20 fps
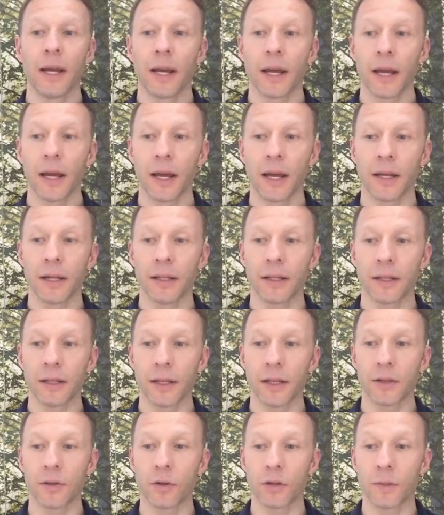And
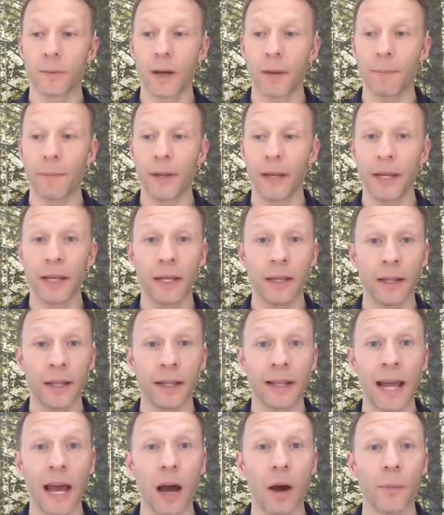it talks about being in the
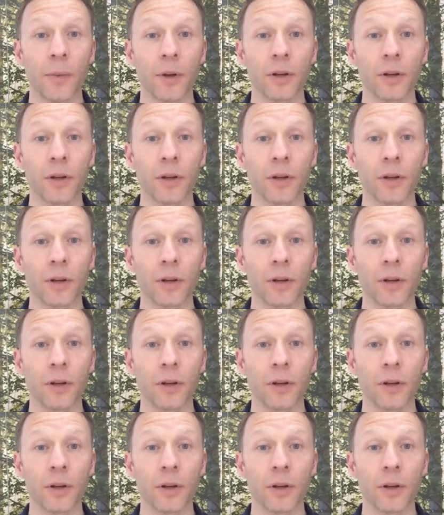now,